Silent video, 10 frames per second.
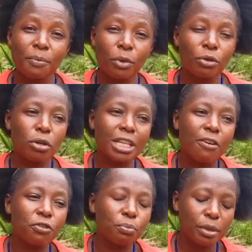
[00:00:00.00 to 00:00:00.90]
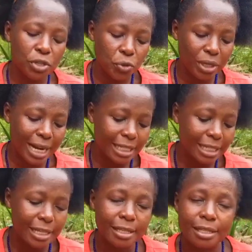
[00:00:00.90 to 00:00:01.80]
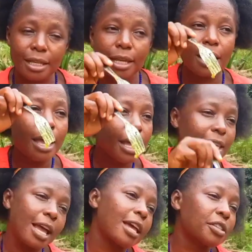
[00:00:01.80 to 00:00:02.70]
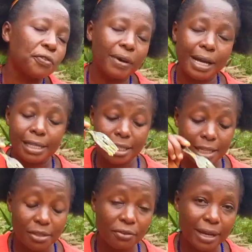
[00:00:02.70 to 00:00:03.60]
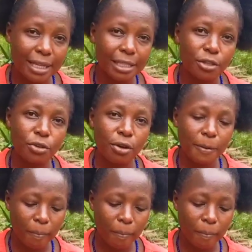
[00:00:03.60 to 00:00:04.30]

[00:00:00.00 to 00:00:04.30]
You don't have to be strict like it is the eggs first, this first, you know.